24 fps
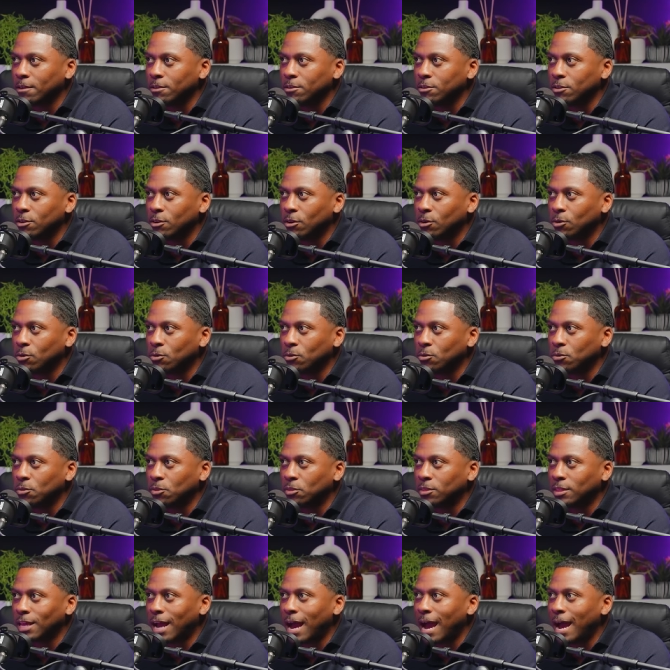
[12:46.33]
you know,
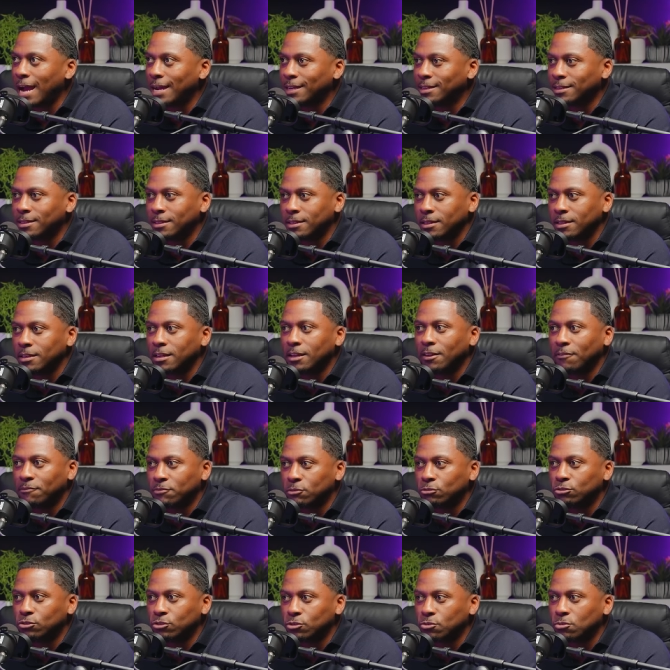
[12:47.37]
the idea, if
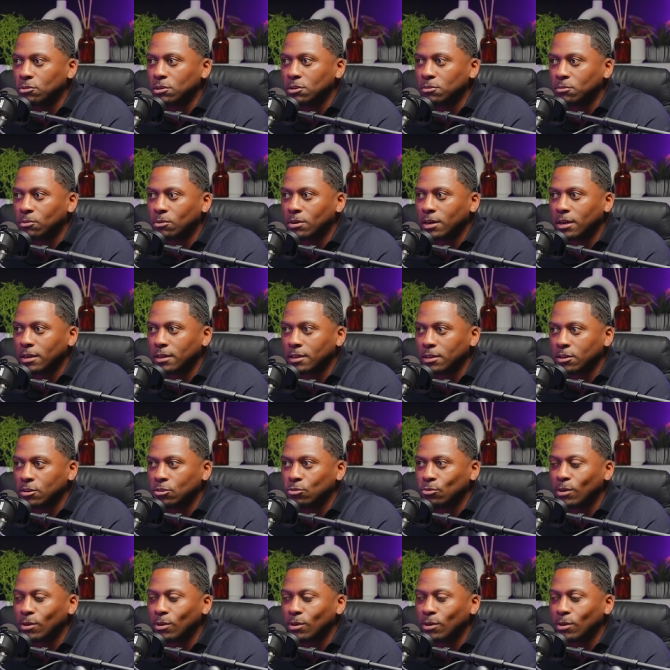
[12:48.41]
you truly want to heal,